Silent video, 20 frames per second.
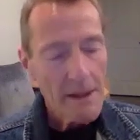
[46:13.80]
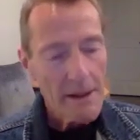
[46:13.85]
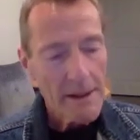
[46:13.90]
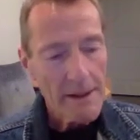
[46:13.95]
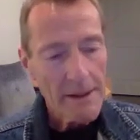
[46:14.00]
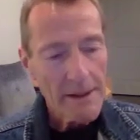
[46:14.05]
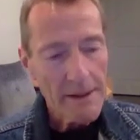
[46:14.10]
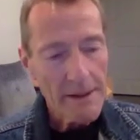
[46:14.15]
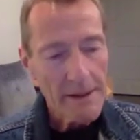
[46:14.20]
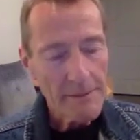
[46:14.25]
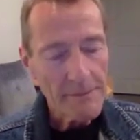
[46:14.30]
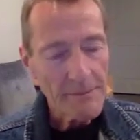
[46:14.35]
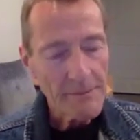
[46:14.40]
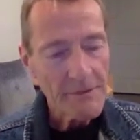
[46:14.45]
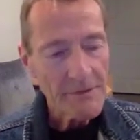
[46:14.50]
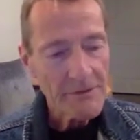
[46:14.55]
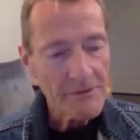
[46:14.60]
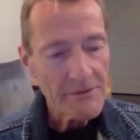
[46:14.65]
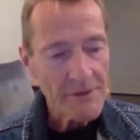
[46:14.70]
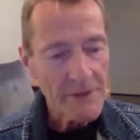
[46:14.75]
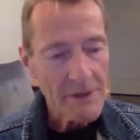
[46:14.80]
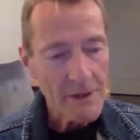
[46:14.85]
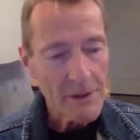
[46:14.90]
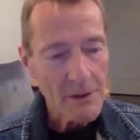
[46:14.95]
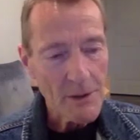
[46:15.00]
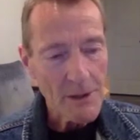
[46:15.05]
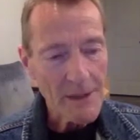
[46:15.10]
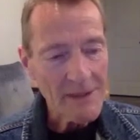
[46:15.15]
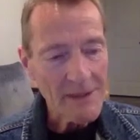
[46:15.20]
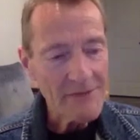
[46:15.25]

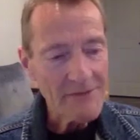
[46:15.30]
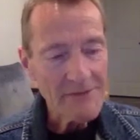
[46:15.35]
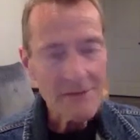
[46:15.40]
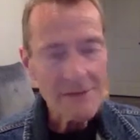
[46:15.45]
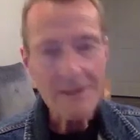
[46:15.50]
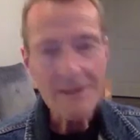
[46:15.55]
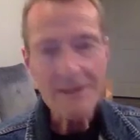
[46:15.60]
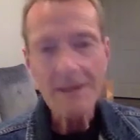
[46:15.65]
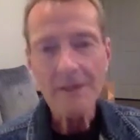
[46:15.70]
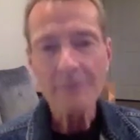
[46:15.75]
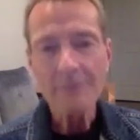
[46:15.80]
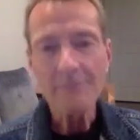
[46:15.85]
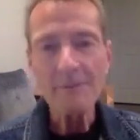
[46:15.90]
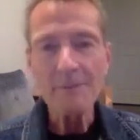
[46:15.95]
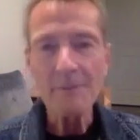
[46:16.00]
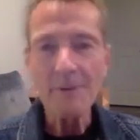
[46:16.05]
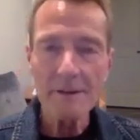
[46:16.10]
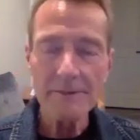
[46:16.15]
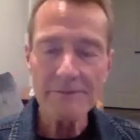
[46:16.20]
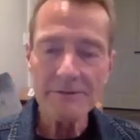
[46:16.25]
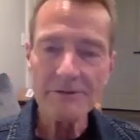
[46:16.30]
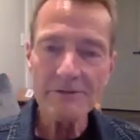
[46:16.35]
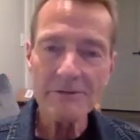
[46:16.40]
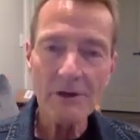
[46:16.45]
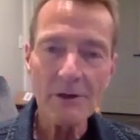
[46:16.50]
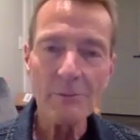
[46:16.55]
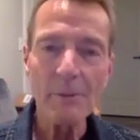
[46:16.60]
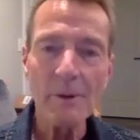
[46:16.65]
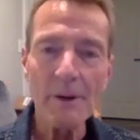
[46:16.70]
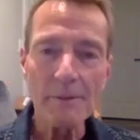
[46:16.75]
And he certainly can't be part of a
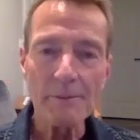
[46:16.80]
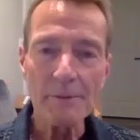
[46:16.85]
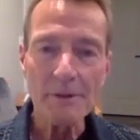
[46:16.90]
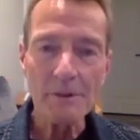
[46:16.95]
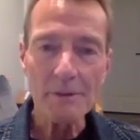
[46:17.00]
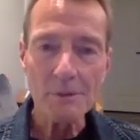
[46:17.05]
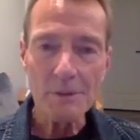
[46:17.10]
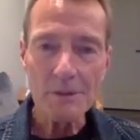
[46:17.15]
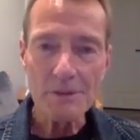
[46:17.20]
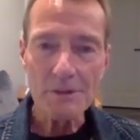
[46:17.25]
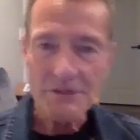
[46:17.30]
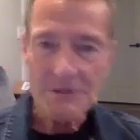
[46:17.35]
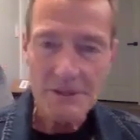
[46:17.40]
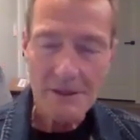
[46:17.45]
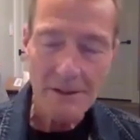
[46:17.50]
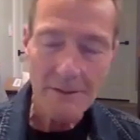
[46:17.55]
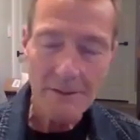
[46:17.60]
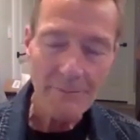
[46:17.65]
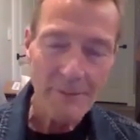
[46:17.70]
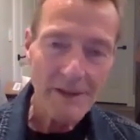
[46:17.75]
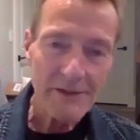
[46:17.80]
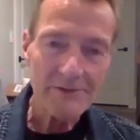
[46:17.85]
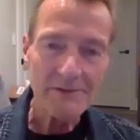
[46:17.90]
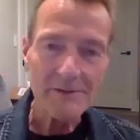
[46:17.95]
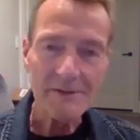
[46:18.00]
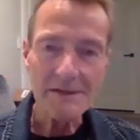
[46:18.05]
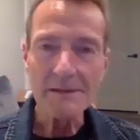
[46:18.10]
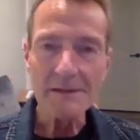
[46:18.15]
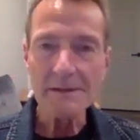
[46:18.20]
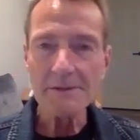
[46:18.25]
soap opera, which
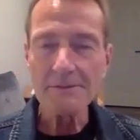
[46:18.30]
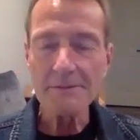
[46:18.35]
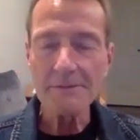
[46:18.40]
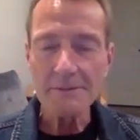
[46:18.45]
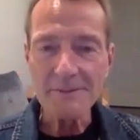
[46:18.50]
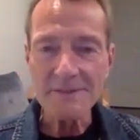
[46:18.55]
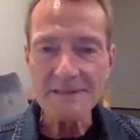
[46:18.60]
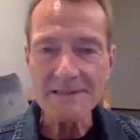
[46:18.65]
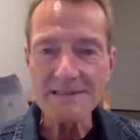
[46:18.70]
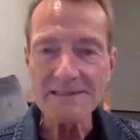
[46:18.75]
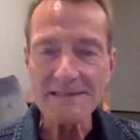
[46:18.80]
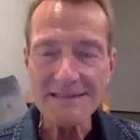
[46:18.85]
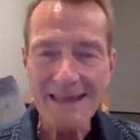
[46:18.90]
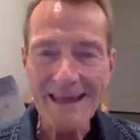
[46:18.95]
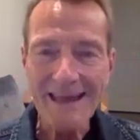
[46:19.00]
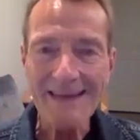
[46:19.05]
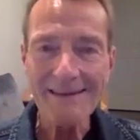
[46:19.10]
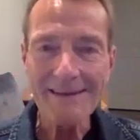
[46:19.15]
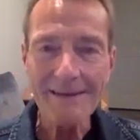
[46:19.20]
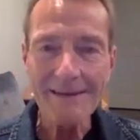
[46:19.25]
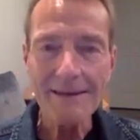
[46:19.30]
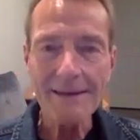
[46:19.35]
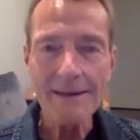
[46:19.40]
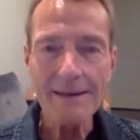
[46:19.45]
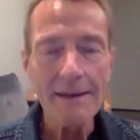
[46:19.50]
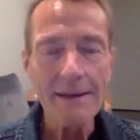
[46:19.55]
basically needs to be static.